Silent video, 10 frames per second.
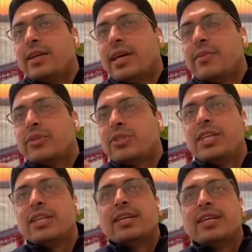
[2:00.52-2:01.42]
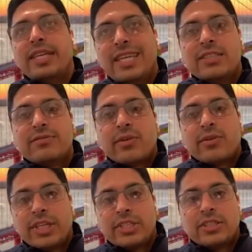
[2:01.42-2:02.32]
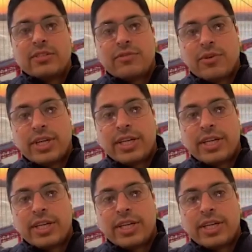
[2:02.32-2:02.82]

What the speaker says: And machine learning is foundation for